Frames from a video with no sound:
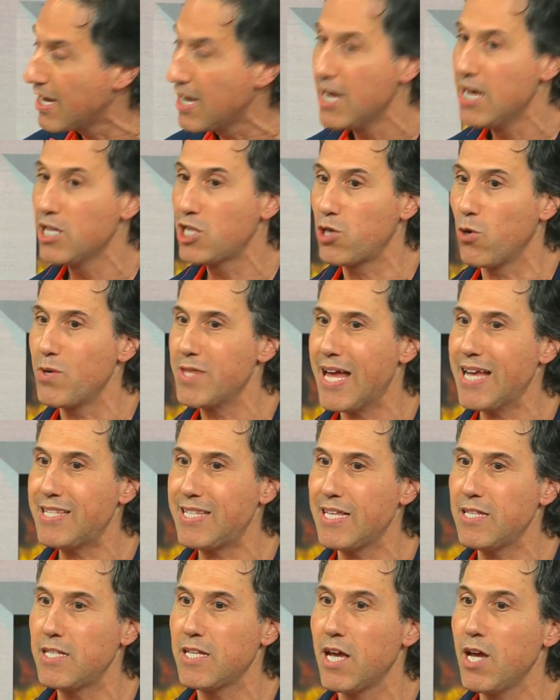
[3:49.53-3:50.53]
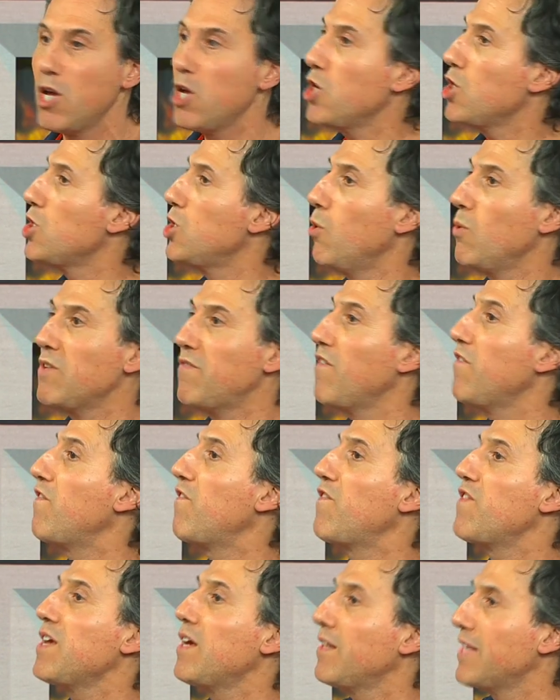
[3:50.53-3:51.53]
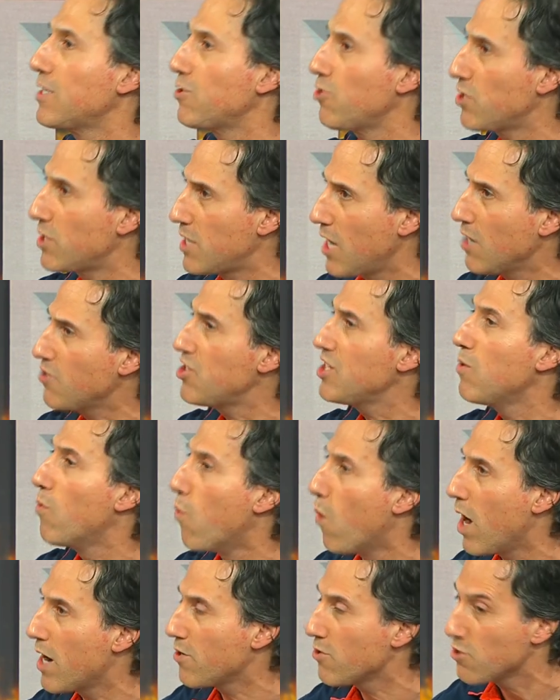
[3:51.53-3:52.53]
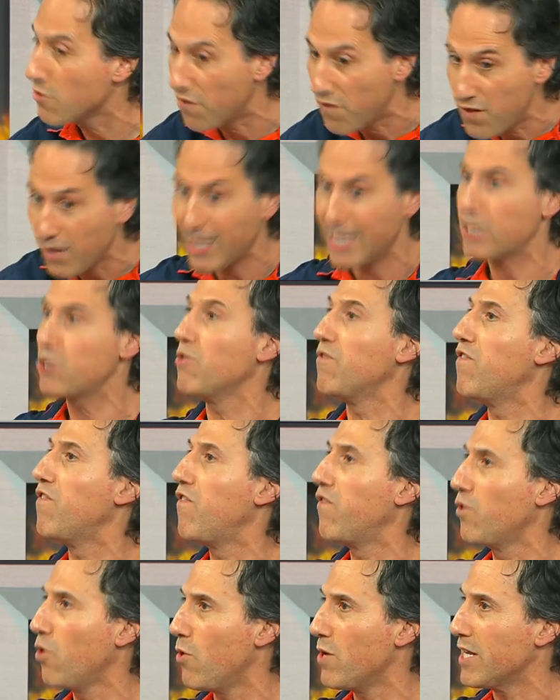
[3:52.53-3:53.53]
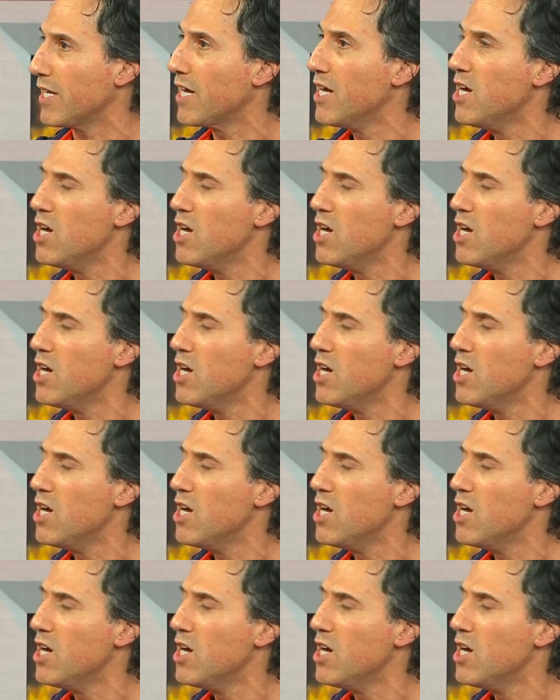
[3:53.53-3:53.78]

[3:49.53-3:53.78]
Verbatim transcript: Yeah. So in essence, you don't even feel that you're touching water. You feel like you're floating.